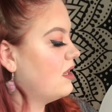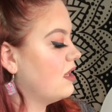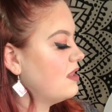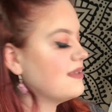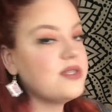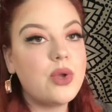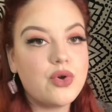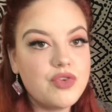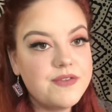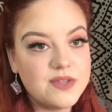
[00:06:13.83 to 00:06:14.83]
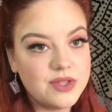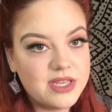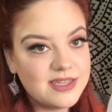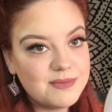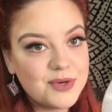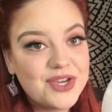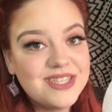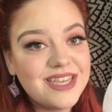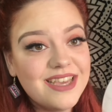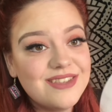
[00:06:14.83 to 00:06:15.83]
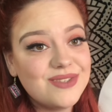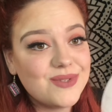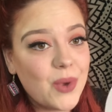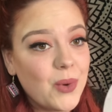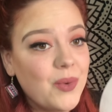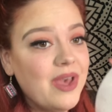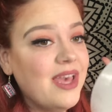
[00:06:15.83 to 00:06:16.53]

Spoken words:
there's no grooves on this because it's so